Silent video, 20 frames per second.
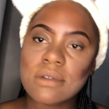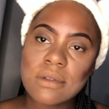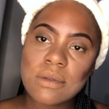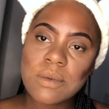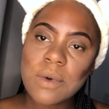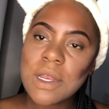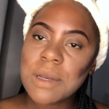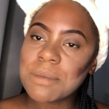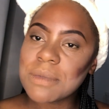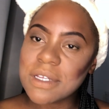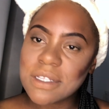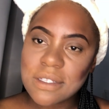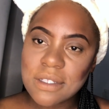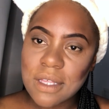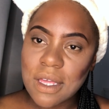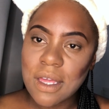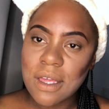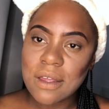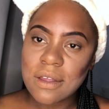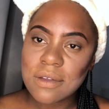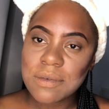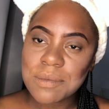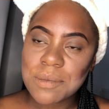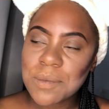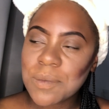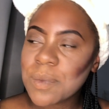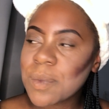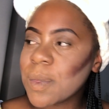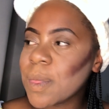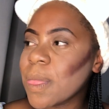What am I saying?
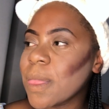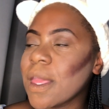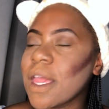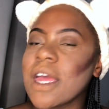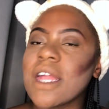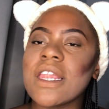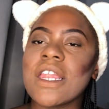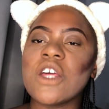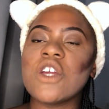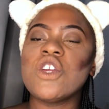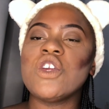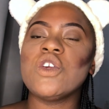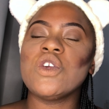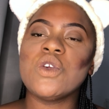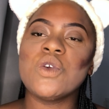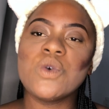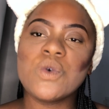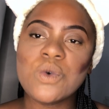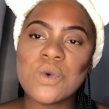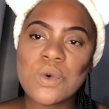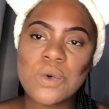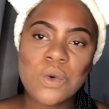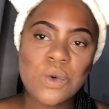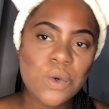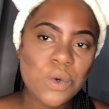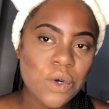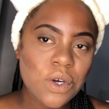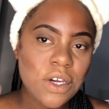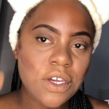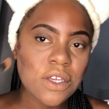Like,
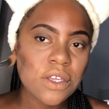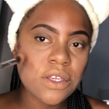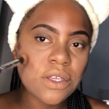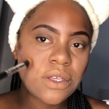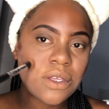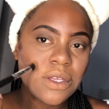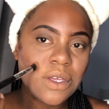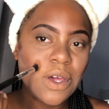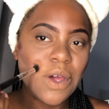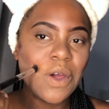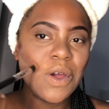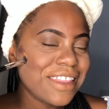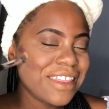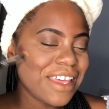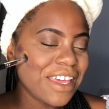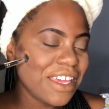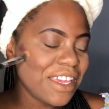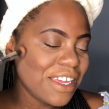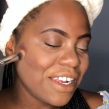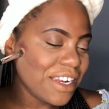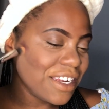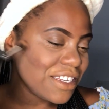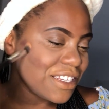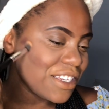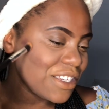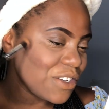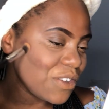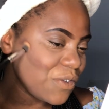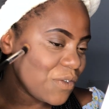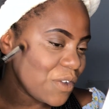you, the English
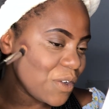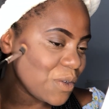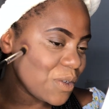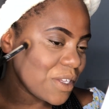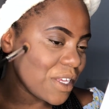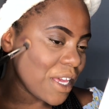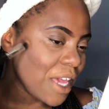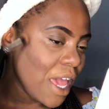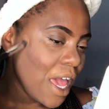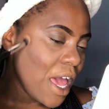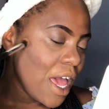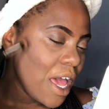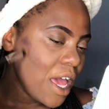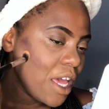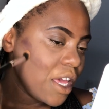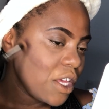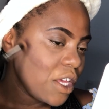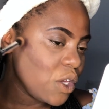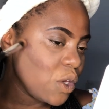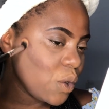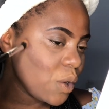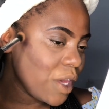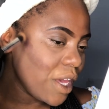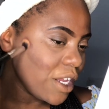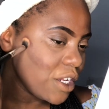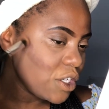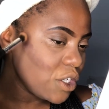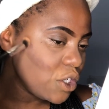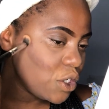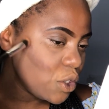is refusing. You
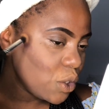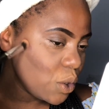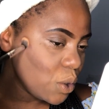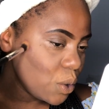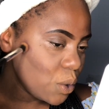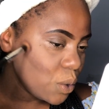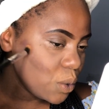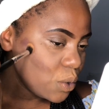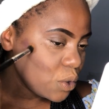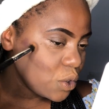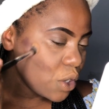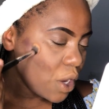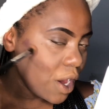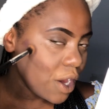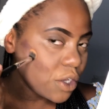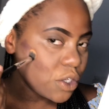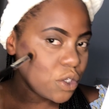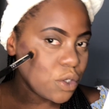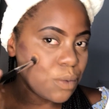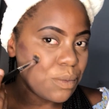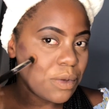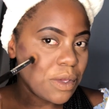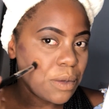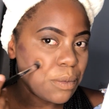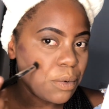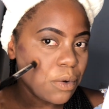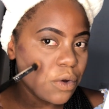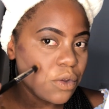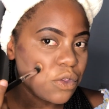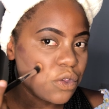get to talk to
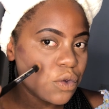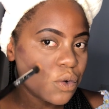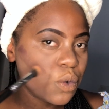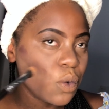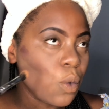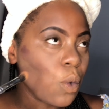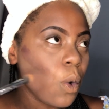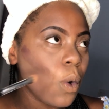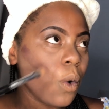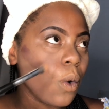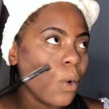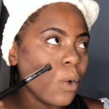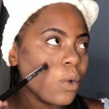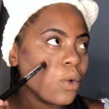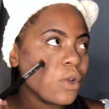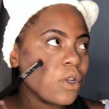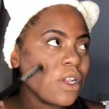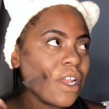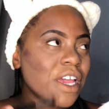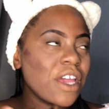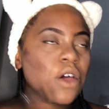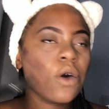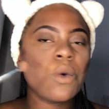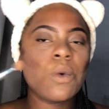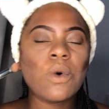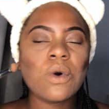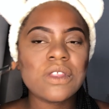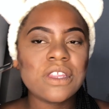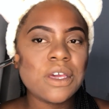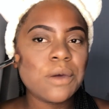people through wall, like a
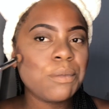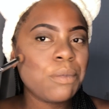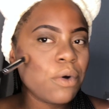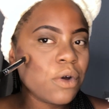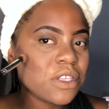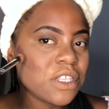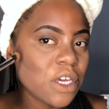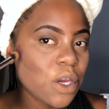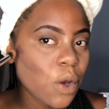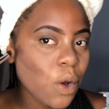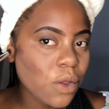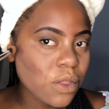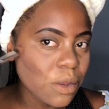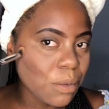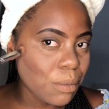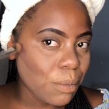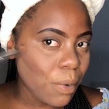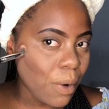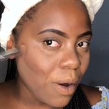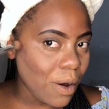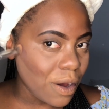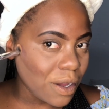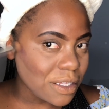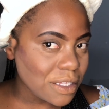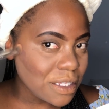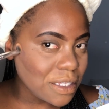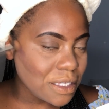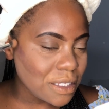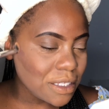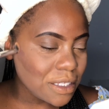wall. They call them pods.